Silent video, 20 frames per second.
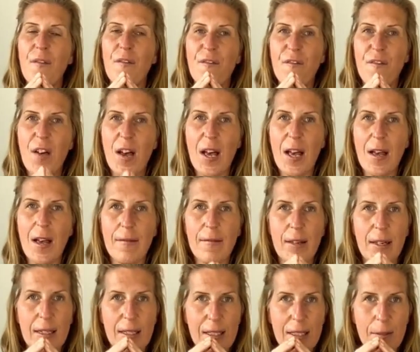
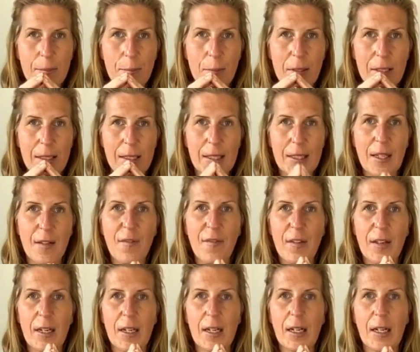very
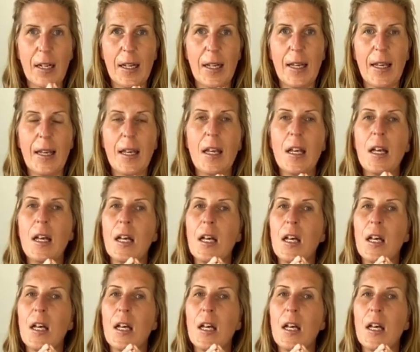specifically